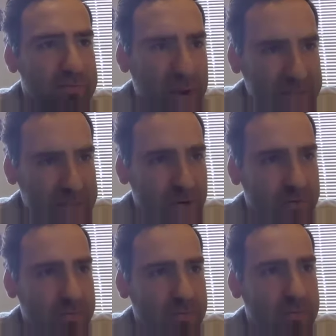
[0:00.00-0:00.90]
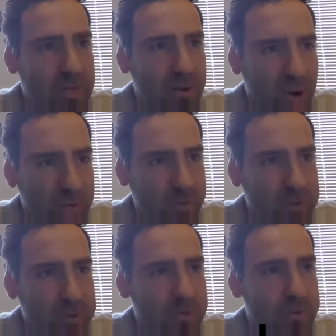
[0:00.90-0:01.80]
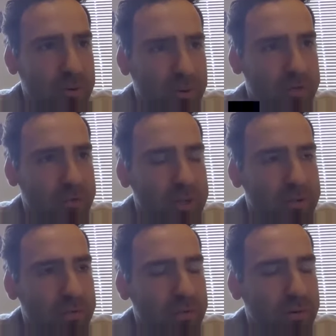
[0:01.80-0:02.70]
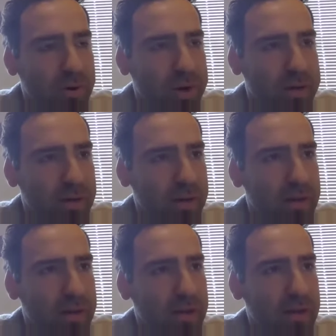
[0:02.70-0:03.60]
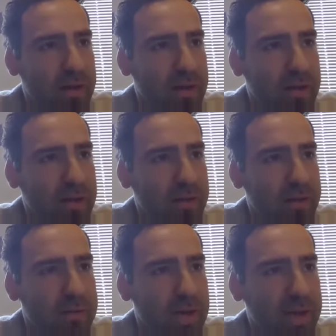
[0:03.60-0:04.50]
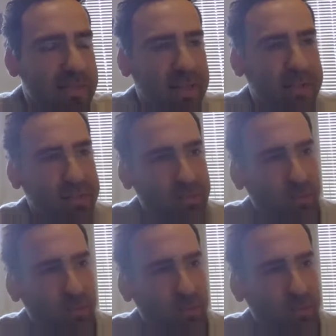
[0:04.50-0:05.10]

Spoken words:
based on archival research across Russia and Ukraine. And that's